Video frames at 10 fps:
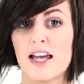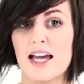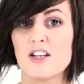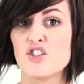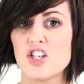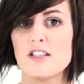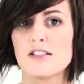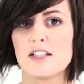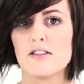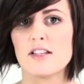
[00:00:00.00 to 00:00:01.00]
with the Canon G
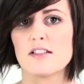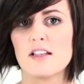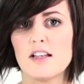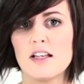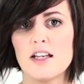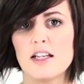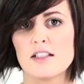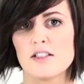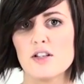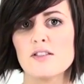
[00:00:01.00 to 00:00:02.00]
series.
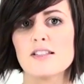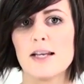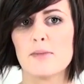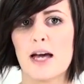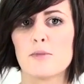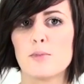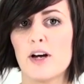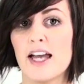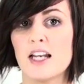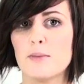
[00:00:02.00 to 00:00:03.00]
It is not a slim camera
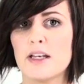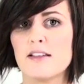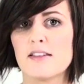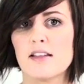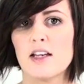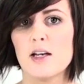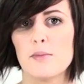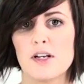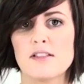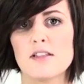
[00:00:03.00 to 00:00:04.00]
by any means,
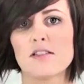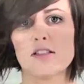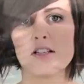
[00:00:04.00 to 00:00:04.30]
but it's a